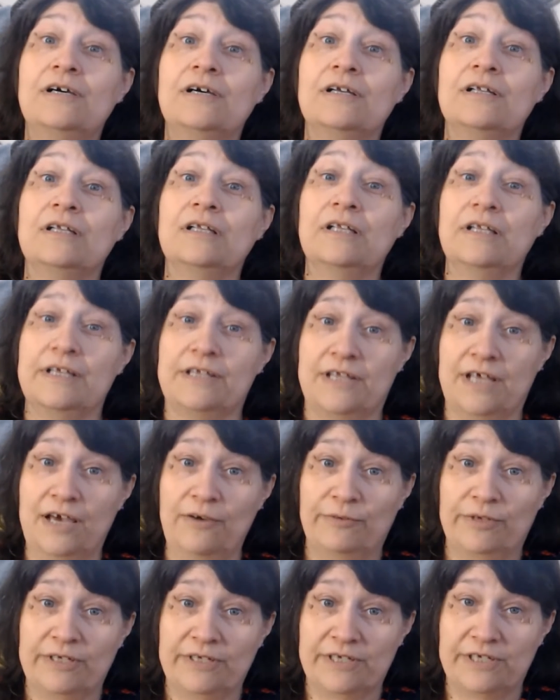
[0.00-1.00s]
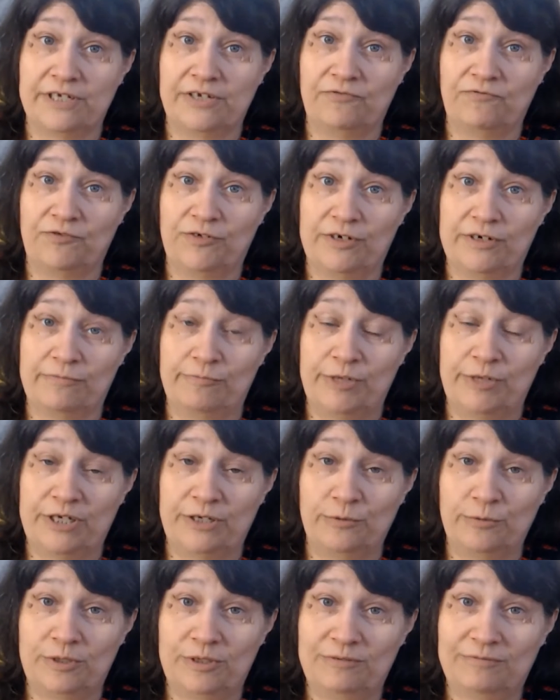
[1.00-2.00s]
We'll let that one sit in for a minute.
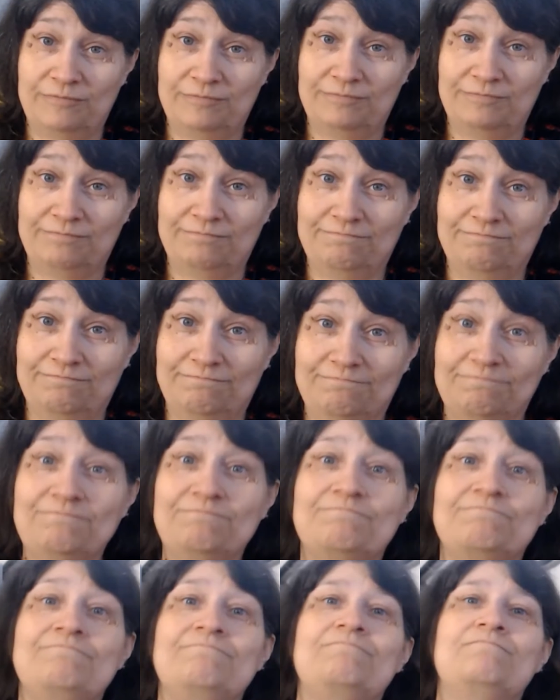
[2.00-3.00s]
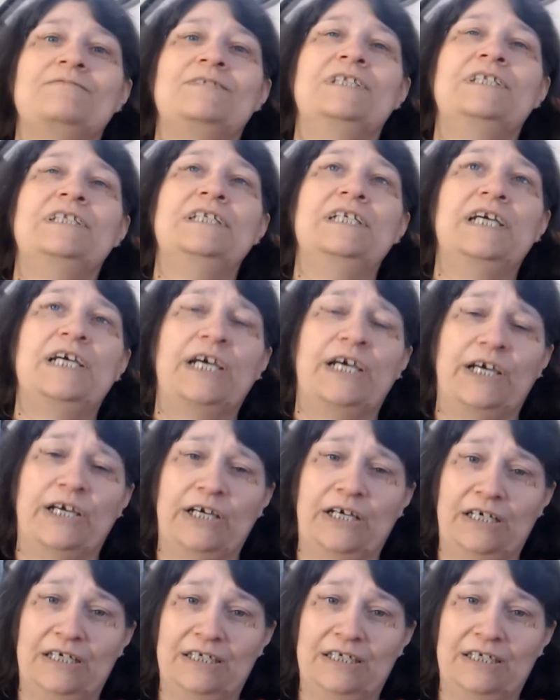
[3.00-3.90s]
Yeah.